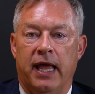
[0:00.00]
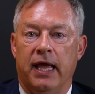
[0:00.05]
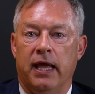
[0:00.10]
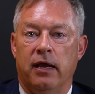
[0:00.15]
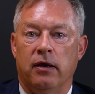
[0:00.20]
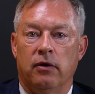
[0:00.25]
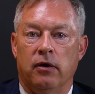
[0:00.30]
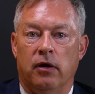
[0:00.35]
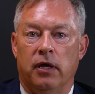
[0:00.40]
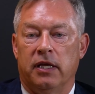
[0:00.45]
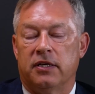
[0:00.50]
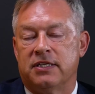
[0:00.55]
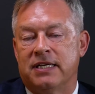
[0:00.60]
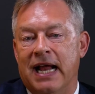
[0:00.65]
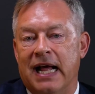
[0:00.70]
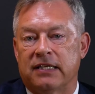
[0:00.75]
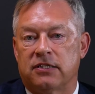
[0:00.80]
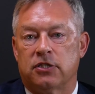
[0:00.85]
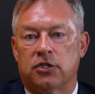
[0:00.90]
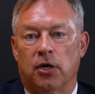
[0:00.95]
and it's
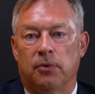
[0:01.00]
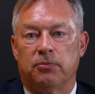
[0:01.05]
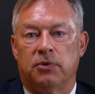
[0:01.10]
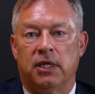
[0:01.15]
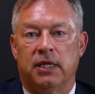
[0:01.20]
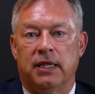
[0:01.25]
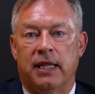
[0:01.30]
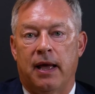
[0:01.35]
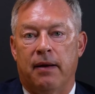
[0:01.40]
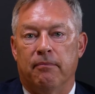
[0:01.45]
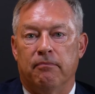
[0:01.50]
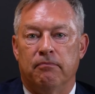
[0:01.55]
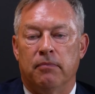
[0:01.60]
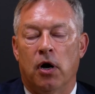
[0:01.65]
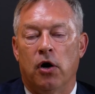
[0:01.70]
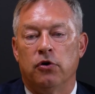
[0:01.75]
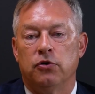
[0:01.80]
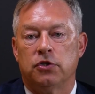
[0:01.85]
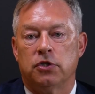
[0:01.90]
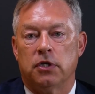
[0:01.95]
not something that
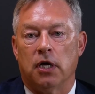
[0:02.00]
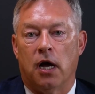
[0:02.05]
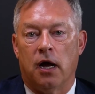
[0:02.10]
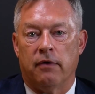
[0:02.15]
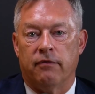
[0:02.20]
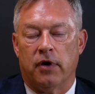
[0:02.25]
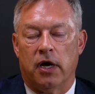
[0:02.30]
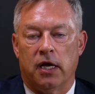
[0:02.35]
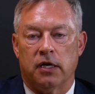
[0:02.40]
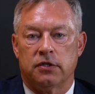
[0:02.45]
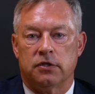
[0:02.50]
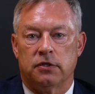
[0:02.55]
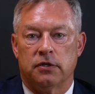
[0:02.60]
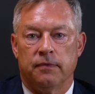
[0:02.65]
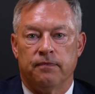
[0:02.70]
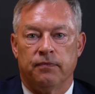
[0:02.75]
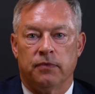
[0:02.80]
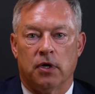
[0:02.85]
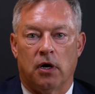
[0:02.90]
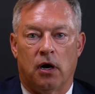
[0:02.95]
most of us
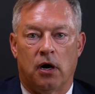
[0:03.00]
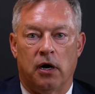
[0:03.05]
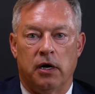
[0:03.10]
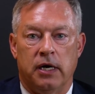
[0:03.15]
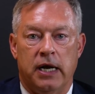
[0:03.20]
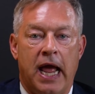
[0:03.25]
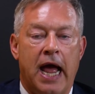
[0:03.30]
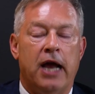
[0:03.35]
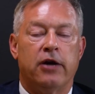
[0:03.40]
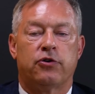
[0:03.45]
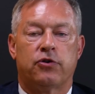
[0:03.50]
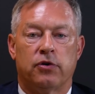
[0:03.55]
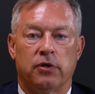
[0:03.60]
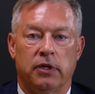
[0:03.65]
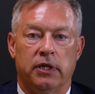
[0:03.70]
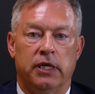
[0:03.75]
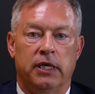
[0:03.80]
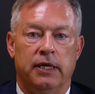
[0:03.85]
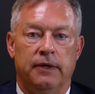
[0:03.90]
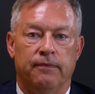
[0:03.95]
are
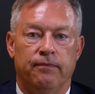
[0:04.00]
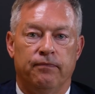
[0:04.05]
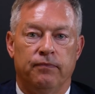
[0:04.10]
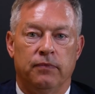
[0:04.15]
naturally